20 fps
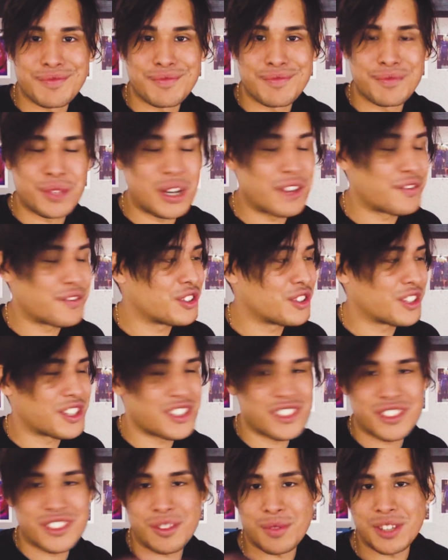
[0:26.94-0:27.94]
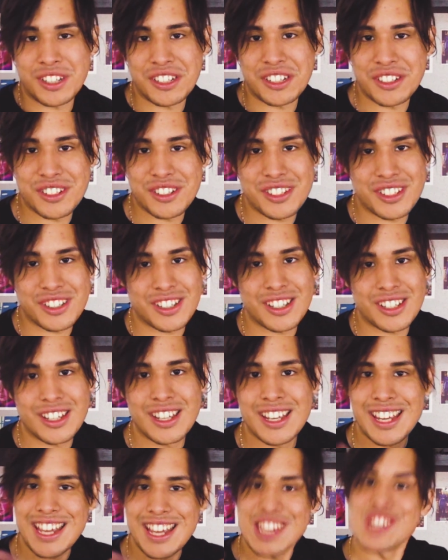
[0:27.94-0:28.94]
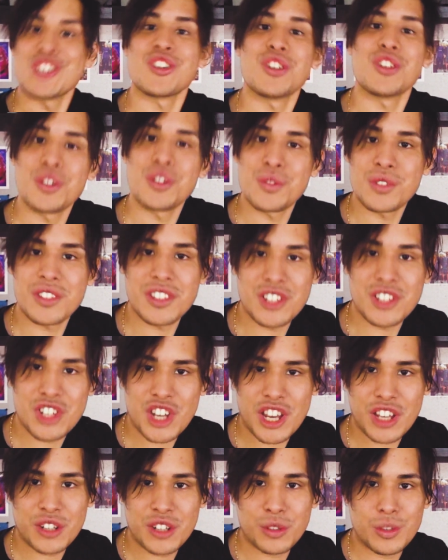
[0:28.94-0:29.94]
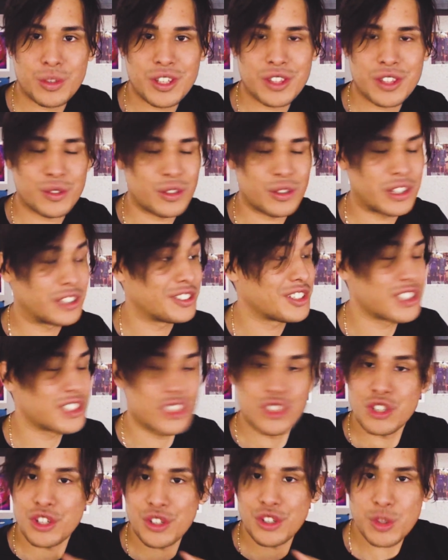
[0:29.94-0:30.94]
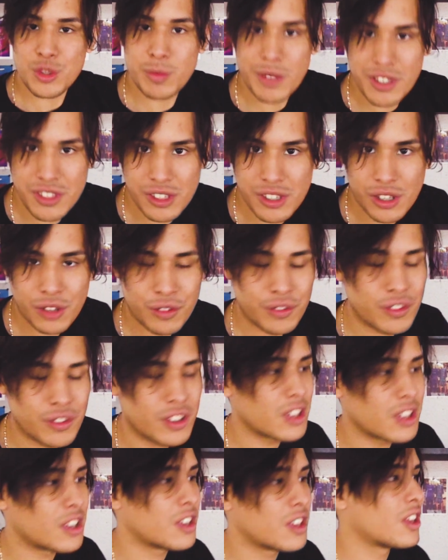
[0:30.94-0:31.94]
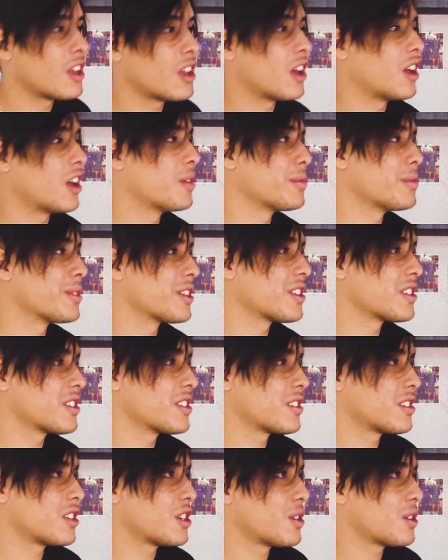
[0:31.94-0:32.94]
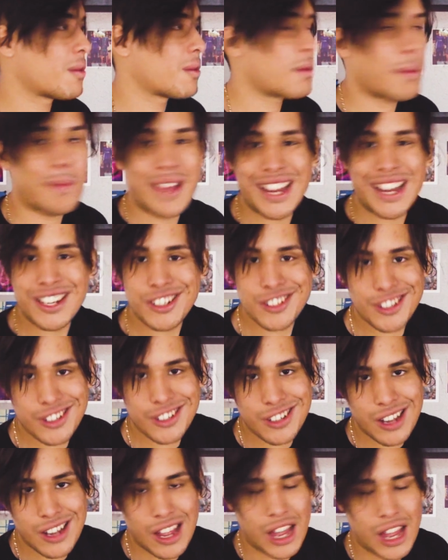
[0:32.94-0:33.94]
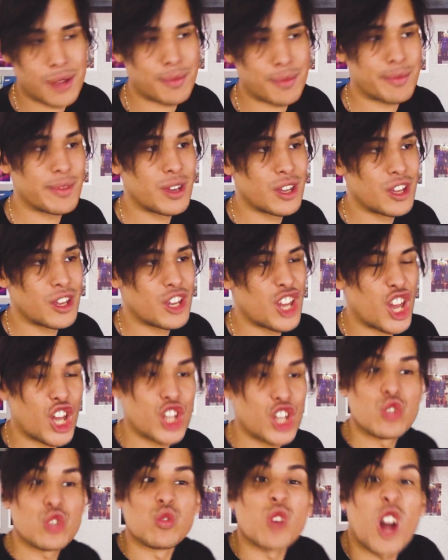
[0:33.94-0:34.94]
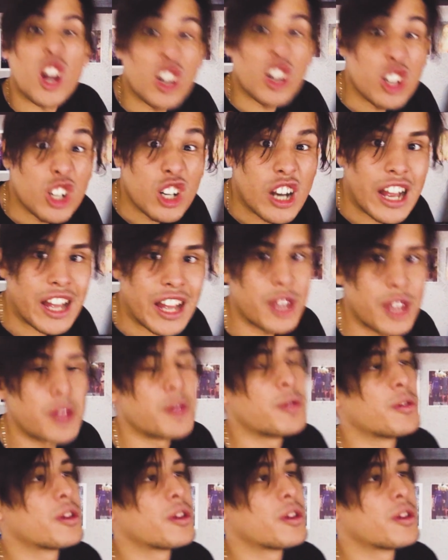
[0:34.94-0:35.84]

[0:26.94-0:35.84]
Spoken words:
but I feel like it's something good to introduce the channel with, or at least introduce myself, because, I'm a painter, I'm a drawer, I